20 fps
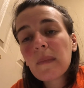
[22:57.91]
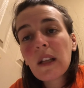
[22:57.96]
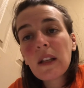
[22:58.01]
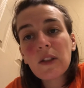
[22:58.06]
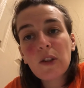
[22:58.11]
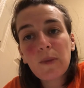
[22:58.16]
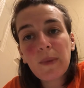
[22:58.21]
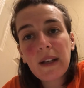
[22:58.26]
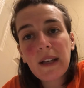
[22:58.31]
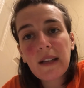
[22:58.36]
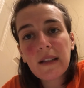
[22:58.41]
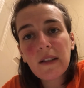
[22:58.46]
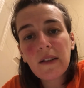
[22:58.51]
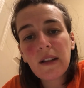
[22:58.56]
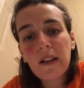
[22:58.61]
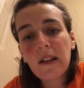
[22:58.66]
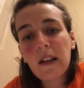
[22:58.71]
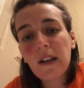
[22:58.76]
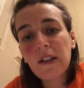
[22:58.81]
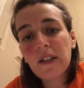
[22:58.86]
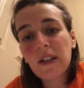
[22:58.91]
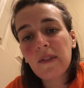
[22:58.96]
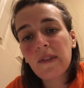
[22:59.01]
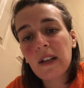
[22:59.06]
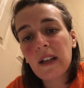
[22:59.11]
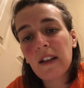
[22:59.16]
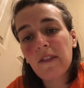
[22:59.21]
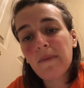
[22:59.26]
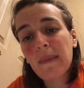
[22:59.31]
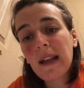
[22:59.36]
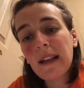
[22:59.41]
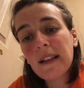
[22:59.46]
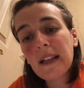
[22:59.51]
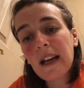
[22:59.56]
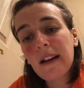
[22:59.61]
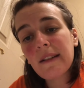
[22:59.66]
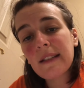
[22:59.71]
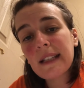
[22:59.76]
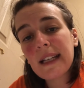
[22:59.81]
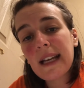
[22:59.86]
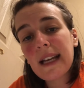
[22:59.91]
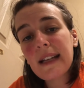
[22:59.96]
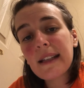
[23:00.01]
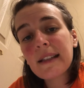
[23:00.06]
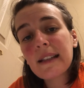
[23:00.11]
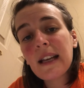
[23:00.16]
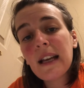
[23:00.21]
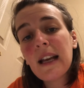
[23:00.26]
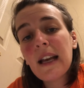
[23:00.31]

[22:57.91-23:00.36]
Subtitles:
So because of the longevity of men nowadays,